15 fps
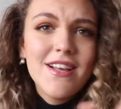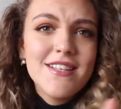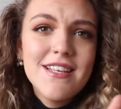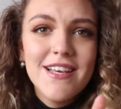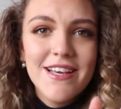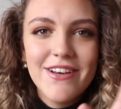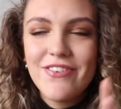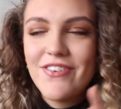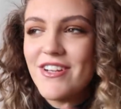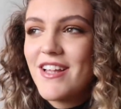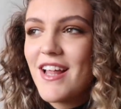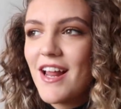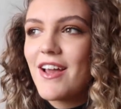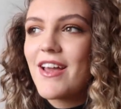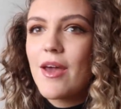And
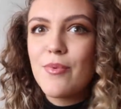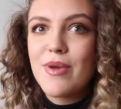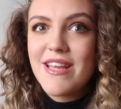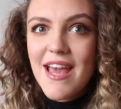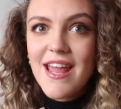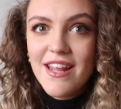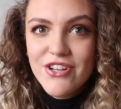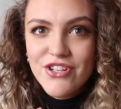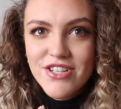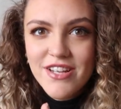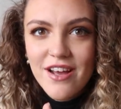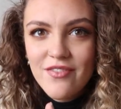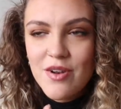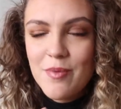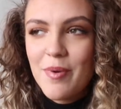they're like, okay, we get it. She's
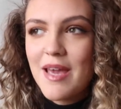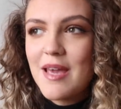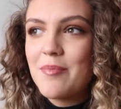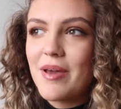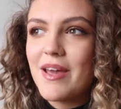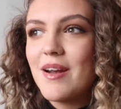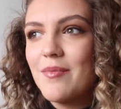having a baby.